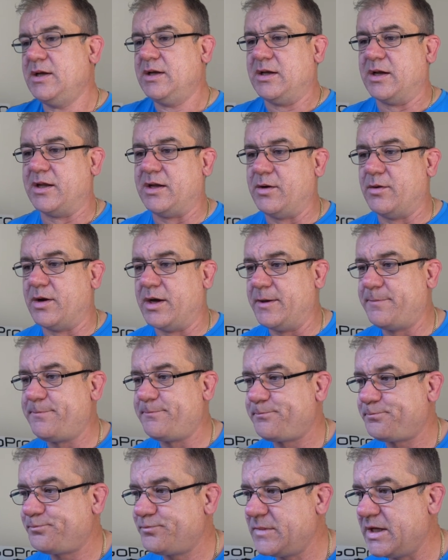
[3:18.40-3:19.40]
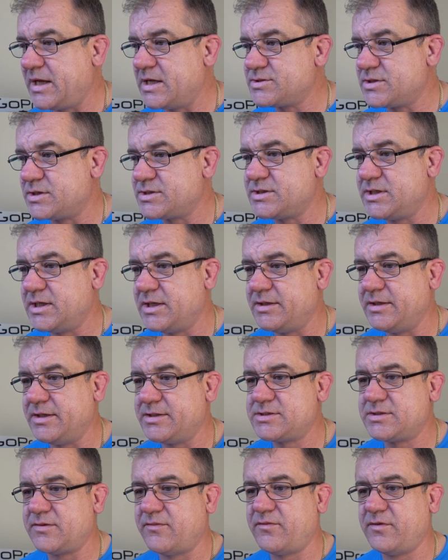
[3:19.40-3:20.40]
Anyway, as I said,
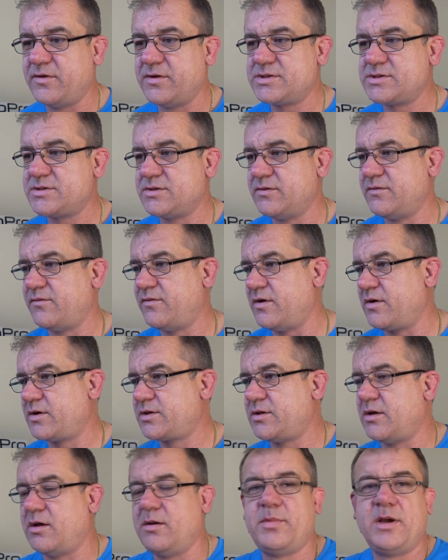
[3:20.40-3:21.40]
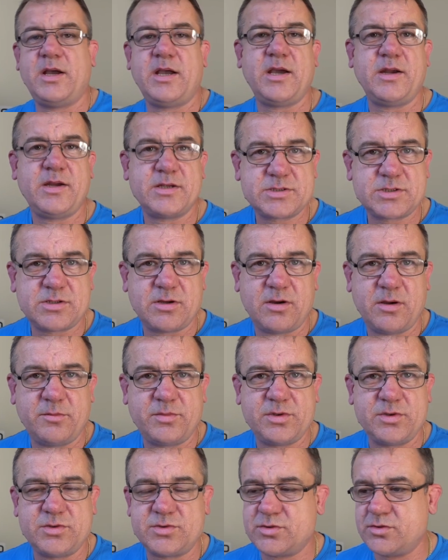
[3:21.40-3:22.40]
it's the 1st of October and it's time
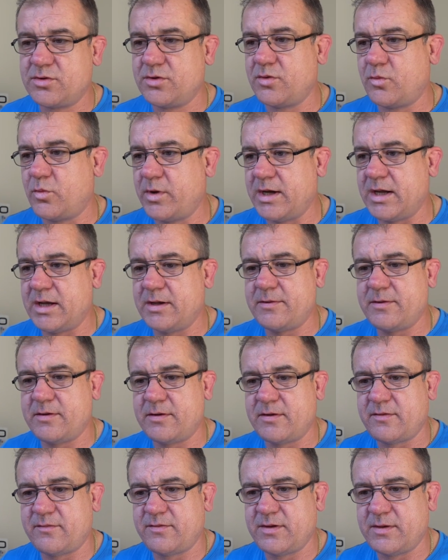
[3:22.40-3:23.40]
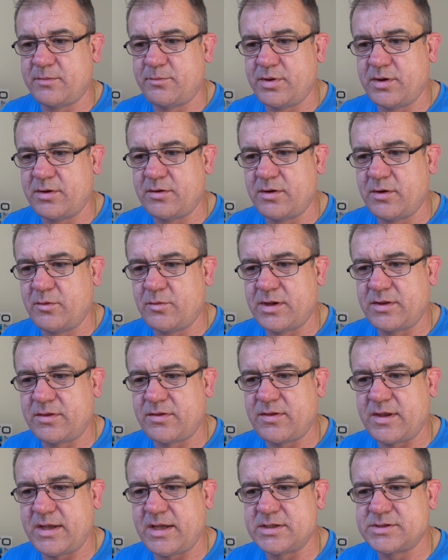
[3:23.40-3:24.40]
to draw the winner of the PINOY
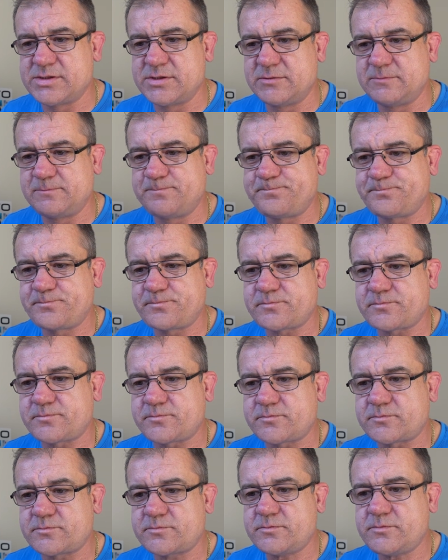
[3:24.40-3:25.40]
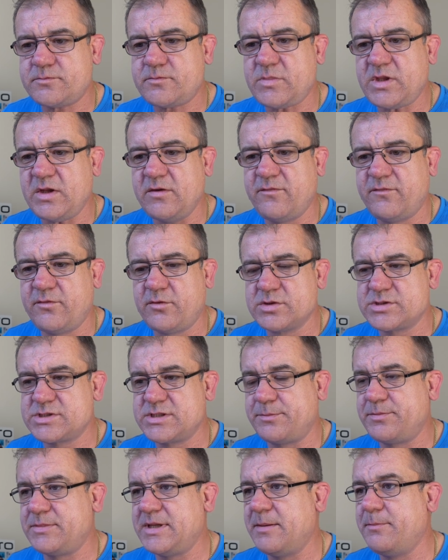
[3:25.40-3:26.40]
1000 for
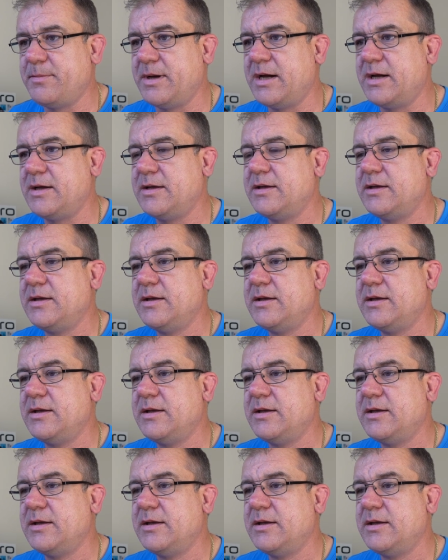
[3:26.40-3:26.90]
September.